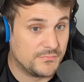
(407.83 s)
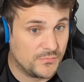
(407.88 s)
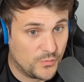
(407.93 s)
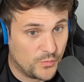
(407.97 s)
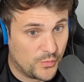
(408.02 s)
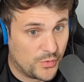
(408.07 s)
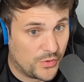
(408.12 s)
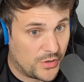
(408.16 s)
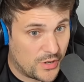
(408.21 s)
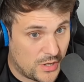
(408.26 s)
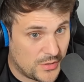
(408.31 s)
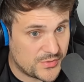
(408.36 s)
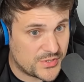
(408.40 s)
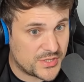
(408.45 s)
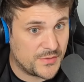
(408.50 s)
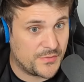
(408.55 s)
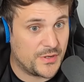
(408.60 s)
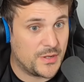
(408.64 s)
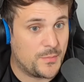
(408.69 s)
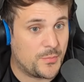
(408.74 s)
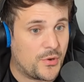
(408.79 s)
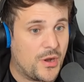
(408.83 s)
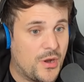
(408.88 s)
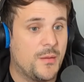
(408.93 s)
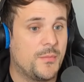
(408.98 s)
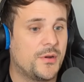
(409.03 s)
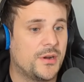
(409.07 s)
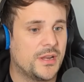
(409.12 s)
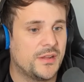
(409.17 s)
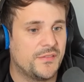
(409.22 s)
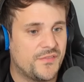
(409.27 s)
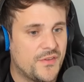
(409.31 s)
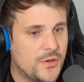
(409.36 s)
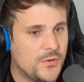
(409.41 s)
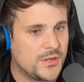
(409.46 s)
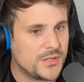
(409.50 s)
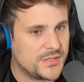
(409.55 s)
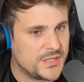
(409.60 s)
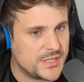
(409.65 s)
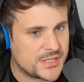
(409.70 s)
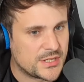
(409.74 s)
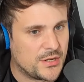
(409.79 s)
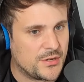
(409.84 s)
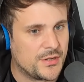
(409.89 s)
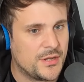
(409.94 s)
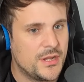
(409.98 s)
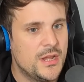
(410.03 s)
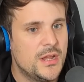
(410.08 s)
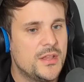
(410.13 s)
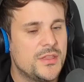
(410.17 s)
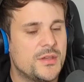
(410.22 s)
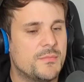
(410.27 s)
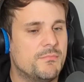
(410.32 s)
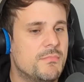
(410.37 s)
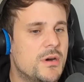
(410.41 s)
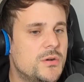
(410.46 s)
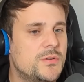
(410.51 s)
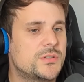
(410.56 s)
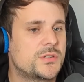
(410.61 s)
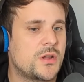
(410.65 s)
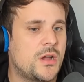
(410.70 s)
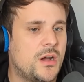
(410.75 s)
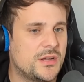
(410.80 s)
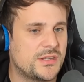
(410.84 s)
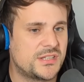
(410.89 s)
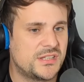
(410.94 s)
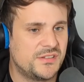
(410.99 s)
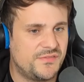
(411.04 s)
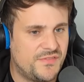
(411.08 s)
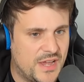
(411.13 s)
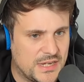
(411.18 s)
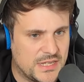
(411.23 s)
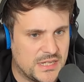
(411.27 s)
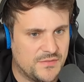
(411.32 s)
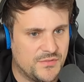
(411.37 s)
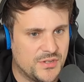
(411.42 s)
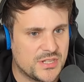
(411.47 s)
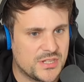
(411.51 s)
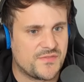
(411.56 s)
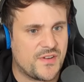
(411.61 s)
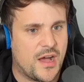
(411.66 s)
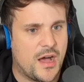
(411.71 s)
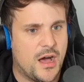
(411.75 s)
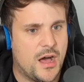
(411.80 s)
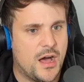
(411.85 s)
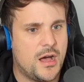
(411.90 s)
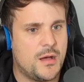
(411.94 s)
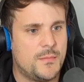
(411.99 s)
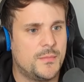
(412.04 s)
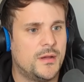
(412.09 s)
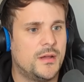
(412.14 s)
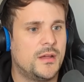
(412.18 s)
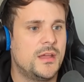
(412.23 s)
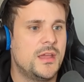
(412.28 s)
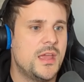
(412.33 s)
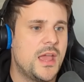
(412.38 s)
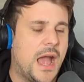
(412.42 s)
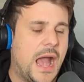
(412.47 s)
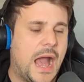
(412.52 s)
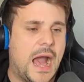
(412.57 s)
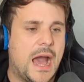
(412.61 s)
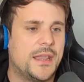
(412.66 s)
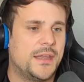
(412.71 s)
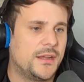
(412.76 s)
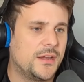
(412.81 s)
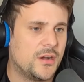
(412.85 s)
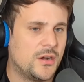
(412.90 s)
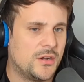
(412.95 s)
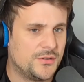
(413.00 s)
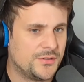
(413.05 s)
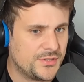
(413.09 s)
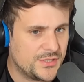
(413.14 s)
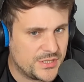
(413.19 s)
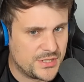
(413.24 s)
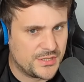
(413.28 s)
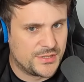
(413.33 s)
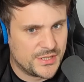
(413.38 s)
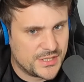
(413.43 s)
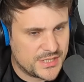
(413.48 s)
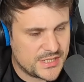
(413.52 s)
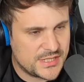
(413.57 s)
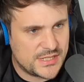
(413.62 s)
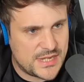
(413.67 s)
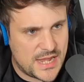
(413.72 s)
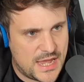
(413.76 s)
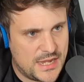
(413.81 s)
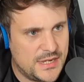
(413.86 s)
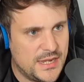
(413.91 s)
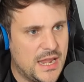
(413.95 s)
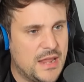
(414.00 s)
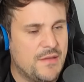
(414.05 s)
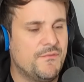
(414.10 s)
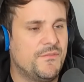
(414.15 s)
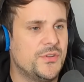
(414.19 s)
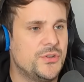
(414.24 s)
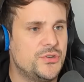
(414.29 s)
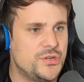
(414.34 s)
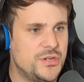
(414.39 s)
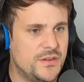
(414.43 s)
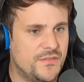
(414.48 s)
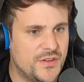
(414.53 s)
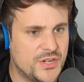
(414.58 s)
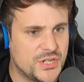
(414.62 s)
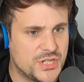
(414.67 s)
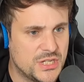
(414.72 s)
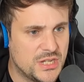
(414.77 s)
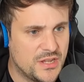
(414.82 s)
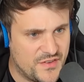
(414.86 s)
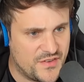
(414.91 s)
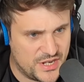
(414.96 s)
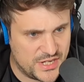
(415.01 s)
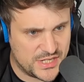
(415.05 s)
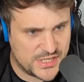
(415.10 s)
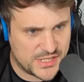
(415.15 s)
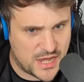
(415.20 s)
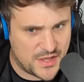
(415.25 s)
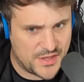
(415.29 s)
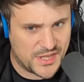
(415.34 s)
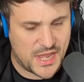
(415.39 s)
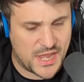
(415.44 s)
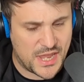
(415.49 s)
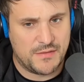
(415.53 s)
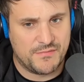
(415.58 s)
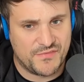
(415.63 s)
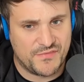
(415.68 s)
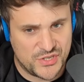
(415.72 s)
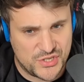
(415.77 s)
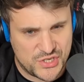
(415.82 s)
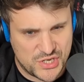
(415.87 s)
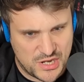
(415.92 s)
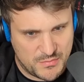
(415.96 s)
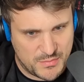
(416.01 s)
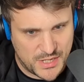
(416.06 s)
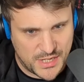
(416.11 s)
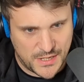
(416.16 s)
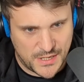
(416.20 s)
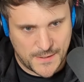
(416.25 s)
We're also really primarily focusing this on the most cost effectiveness for armor, adding on to the Stead infantry division at the very start of the game for Germany.